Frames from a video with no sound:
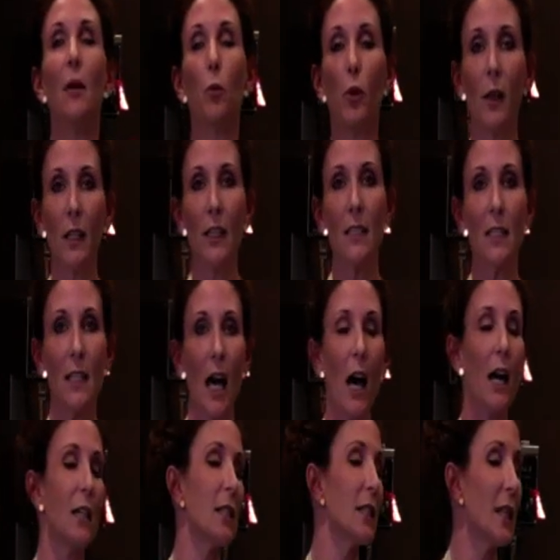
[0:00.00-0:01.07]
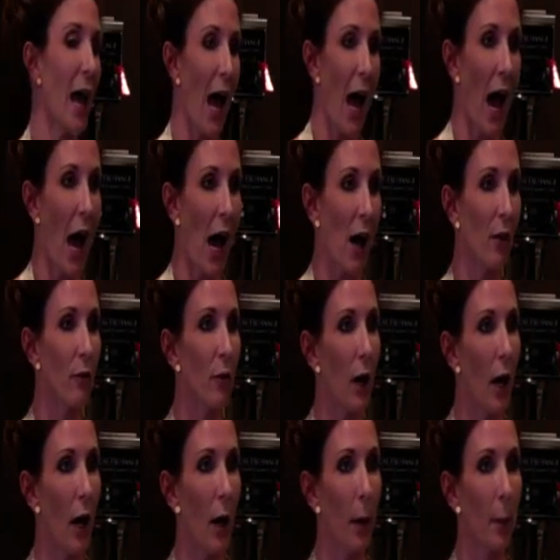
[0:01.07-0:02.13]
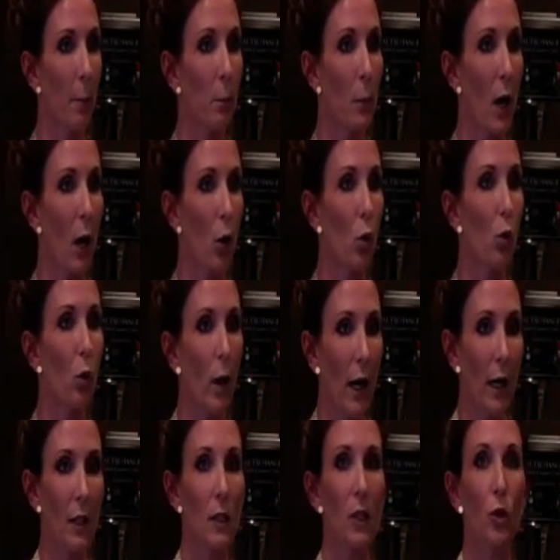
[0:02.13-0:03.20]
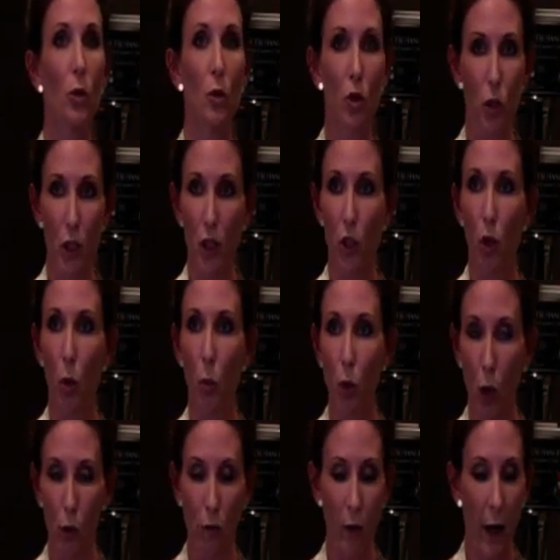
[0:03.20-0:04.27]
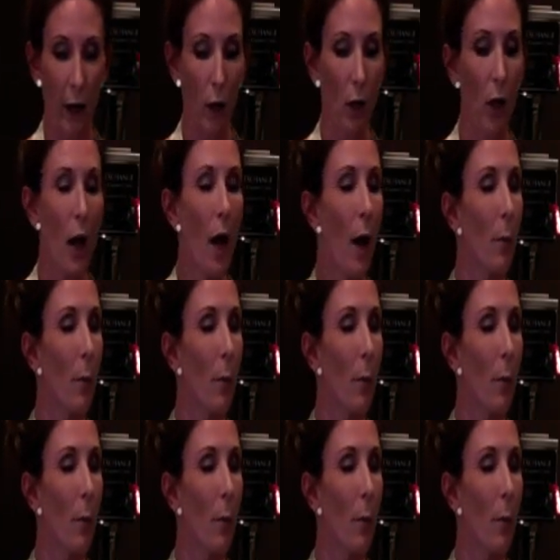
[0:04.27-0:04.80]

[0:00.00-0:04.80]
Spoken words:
it really does have a great nutritional profile.